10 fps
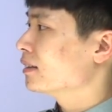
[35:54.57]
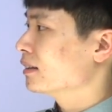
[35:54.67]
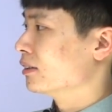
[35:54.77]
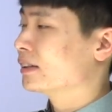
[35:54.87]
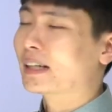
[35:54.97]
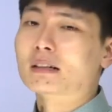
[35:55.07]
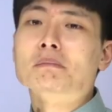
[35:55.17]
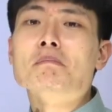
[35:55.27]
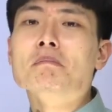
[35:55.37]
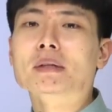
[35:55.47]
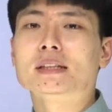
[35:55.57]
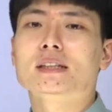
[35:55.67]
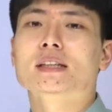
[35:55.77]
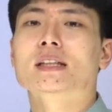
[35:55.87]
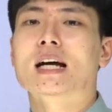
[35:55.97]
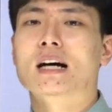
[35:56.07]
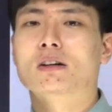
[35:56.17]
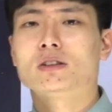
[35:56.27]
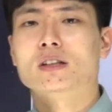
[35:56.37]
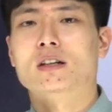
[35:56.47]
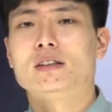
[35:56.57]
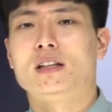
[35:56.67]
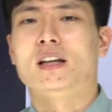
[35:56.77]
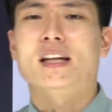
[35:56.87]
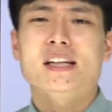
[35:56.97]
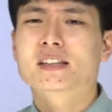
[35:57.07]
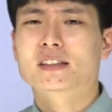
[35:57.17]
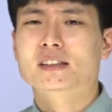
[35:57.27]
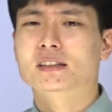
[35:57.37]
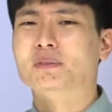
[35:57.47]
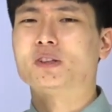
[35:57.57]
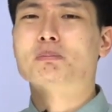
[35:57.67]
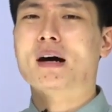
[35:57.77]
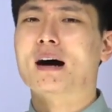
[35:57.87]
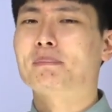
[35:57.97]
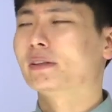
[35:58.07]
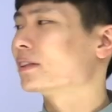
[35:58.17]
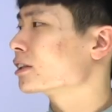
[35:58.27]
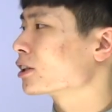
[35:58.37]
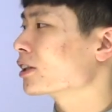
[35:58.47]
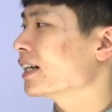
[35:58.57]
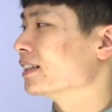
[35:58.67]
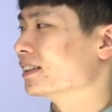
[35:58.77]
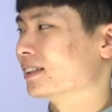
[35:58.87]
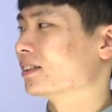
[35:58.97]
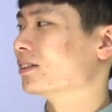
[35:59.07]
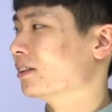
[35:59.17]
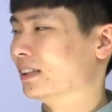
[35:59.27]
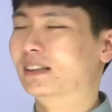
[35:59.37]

they are missing out on the latest, most popular trend. So,